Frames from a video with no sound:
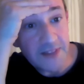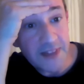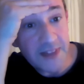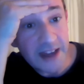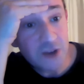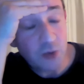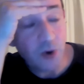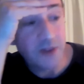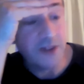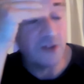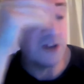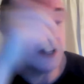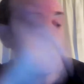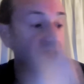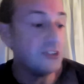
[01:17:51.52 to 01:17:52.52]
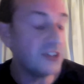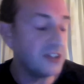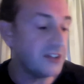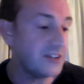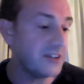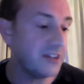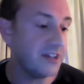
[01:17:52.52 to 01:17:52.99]
and that's what the religion
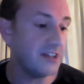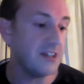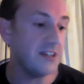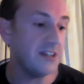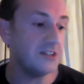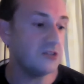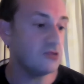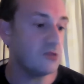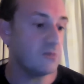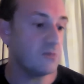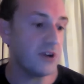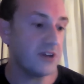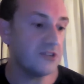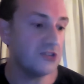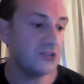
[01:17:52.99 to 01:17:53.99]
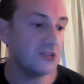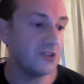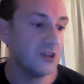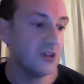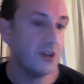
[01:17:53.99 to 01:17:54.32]
does. I think it, it does repress